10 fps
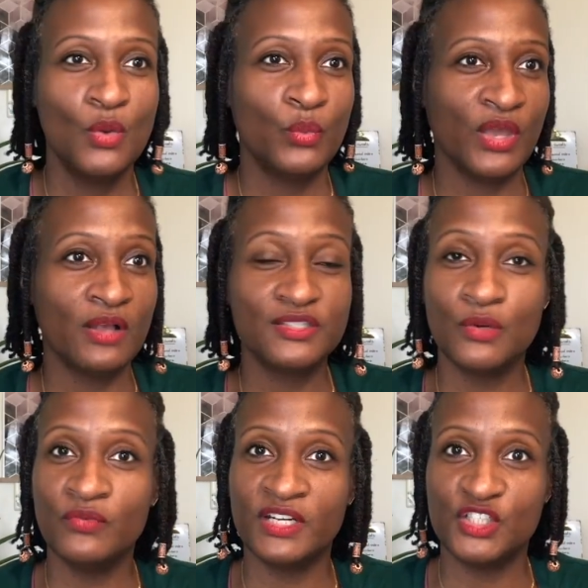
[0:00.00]
We also
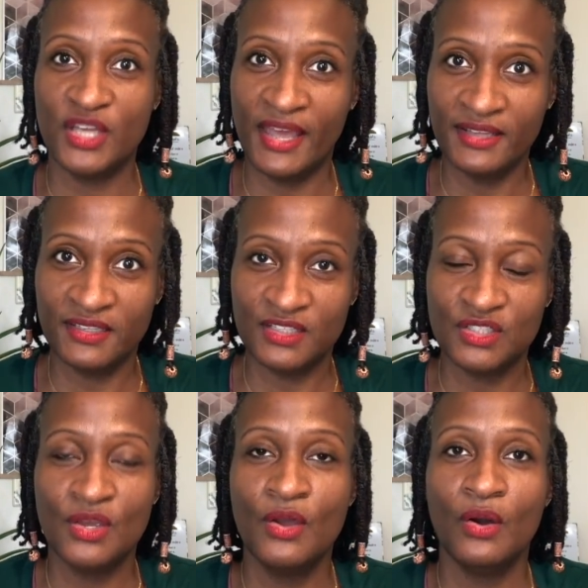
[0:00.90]
run a challenge
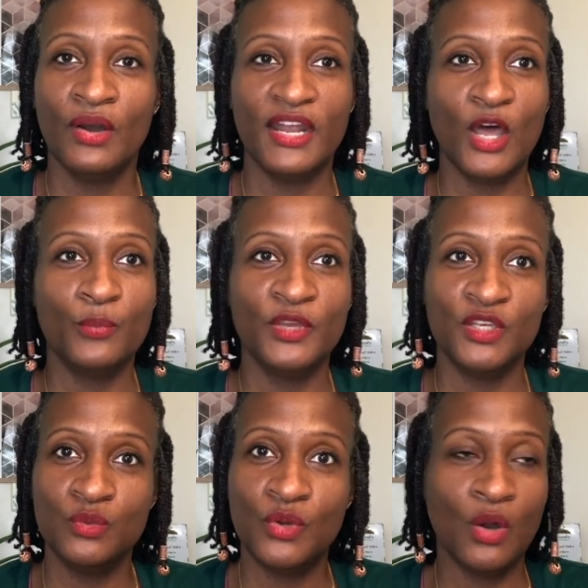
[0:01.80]
on helping
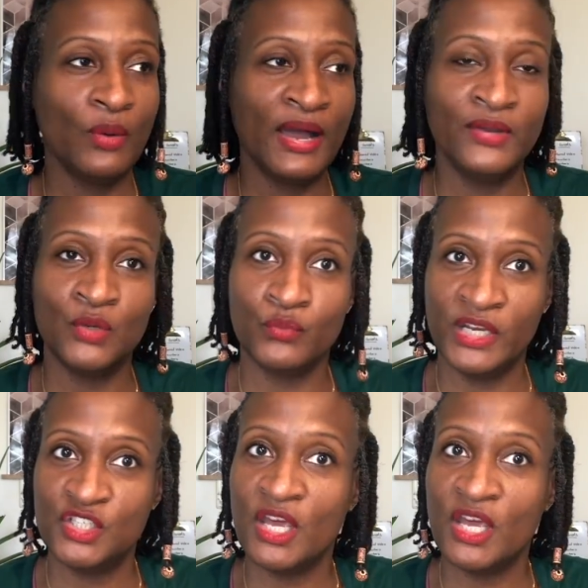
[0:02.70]
you go out and reach